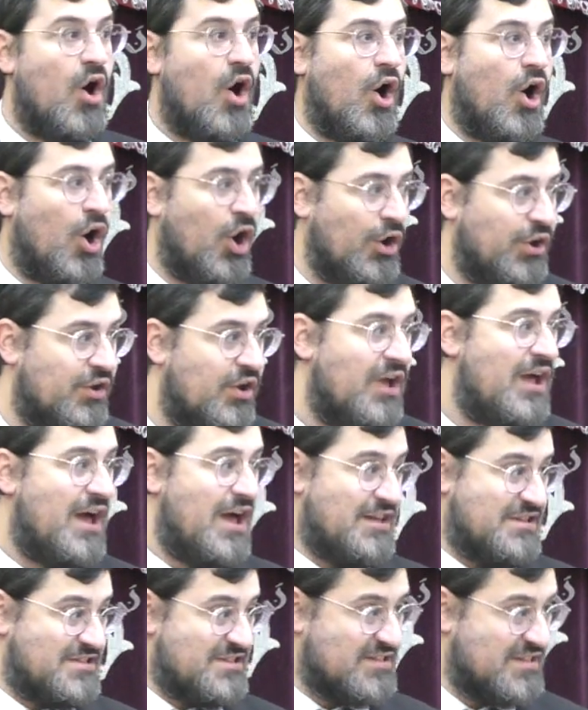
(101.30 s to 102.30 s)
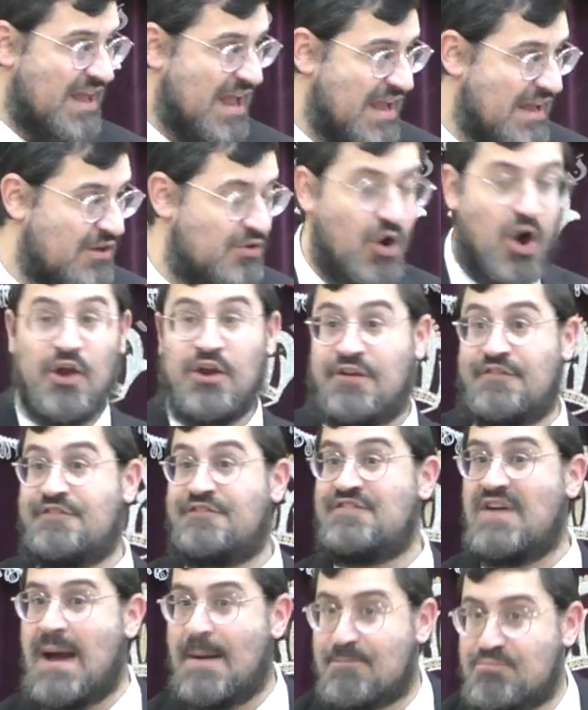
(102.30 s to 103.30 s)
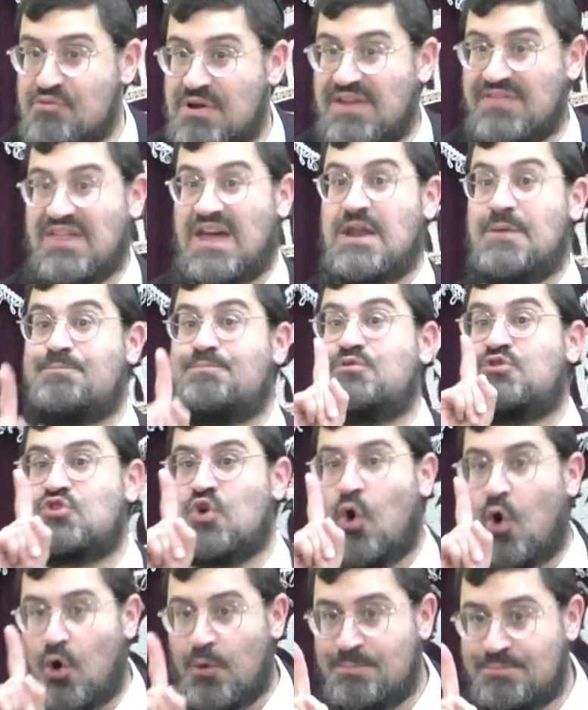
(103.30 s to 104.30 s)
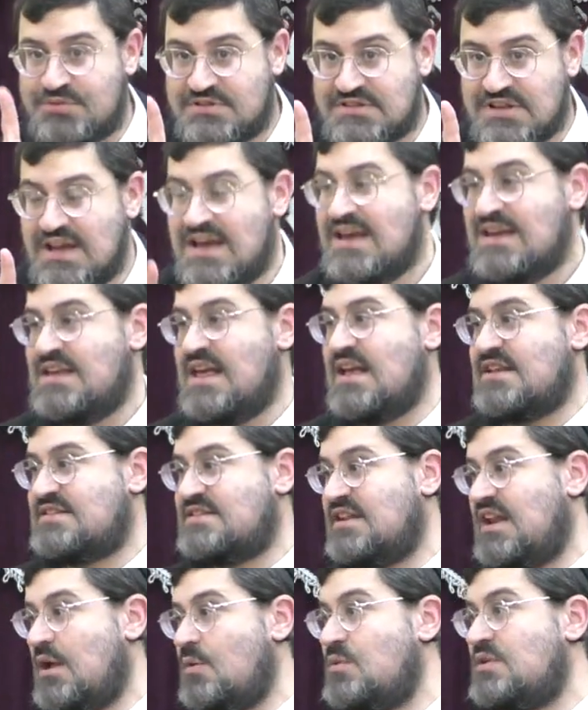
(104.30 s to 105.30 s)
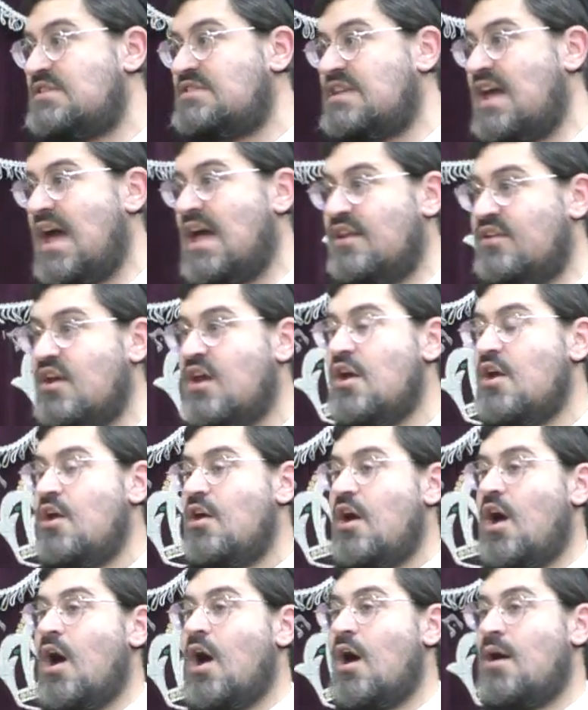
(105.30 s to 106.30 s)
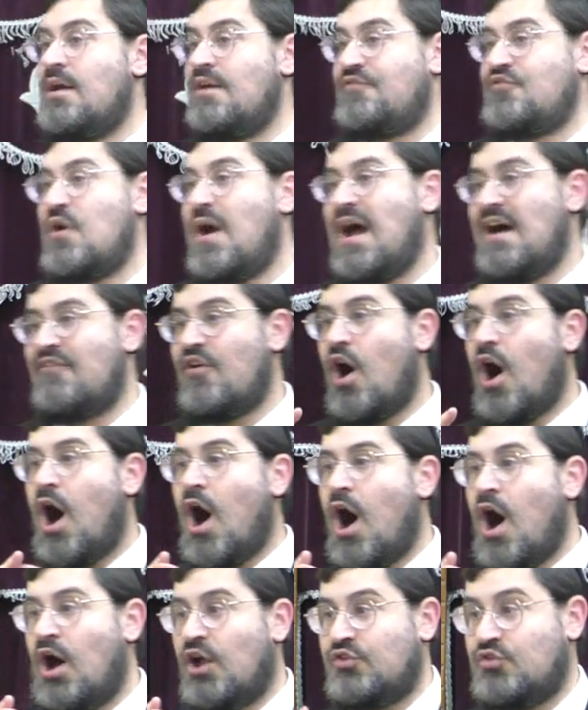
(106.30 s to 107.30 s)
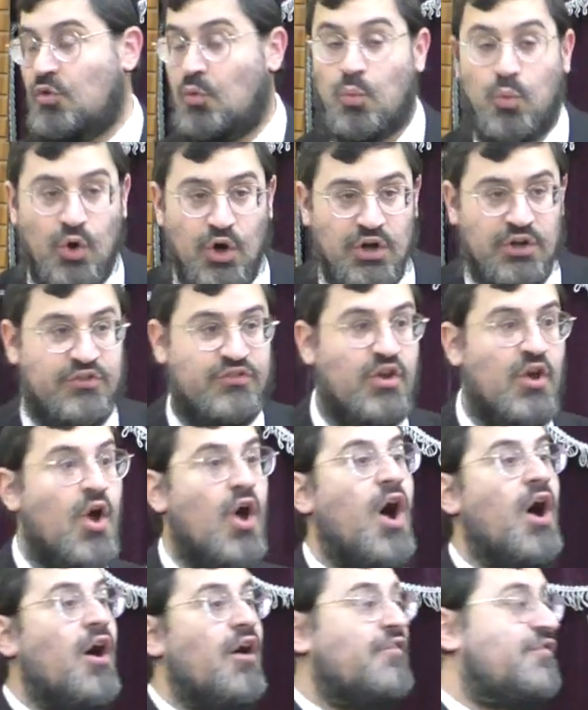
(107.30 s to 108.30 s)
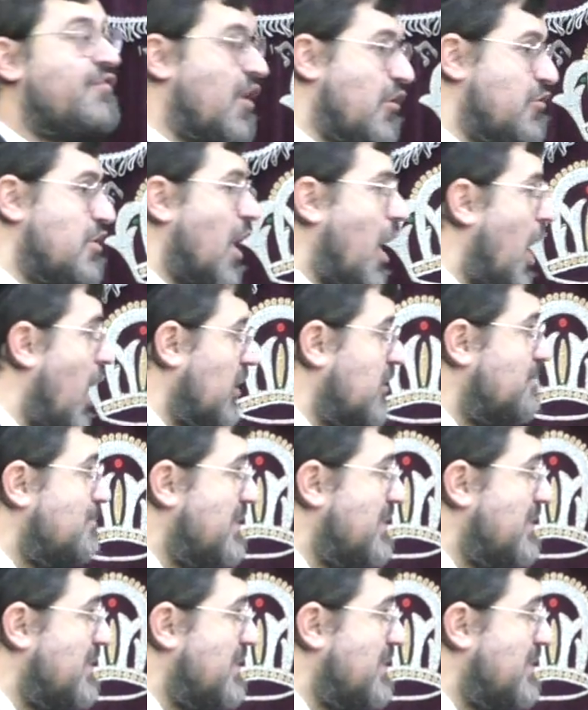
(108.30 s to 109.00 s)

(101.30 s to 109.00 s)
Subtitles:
on a stain, on a fabric that absorbs, yesterday we said, if you have hard wood, very hard